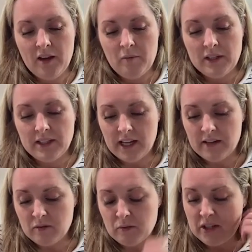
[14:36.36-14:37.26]

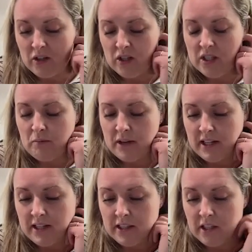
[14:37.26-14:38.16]
Myself and my
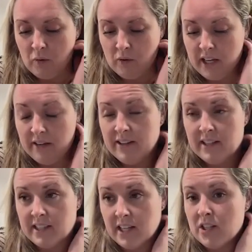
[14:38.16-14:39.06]
husband, were given
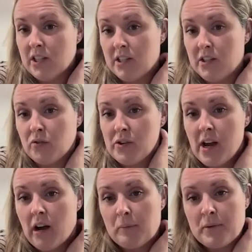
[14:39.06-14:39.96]
essentially 3
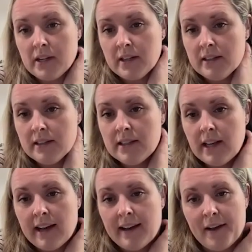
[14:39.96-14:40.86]
options
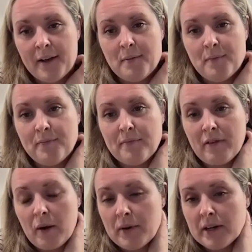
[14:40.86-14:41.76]

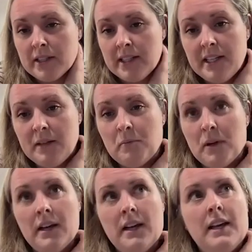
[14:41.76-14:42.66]
from her team,
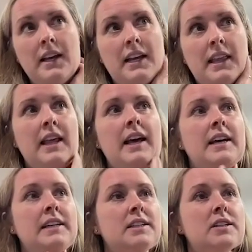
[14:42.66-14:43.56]
in
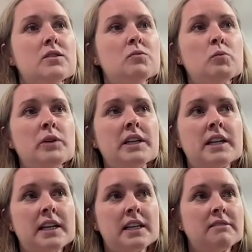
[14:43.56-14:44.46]
that we
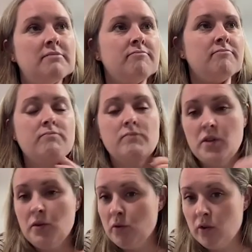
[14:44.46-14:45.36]
can
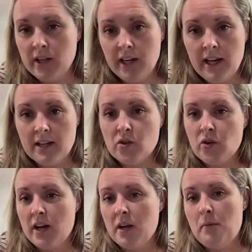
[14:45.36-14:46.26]
do nothing and
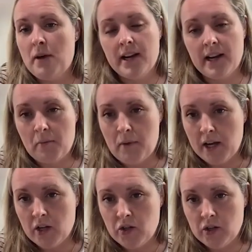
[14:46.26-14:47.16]
try to medically
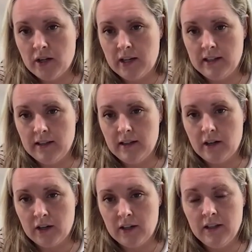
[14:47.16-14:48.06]
manage
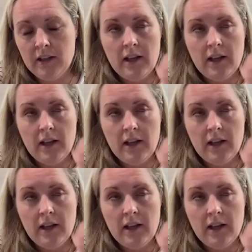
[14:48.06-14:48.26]
her.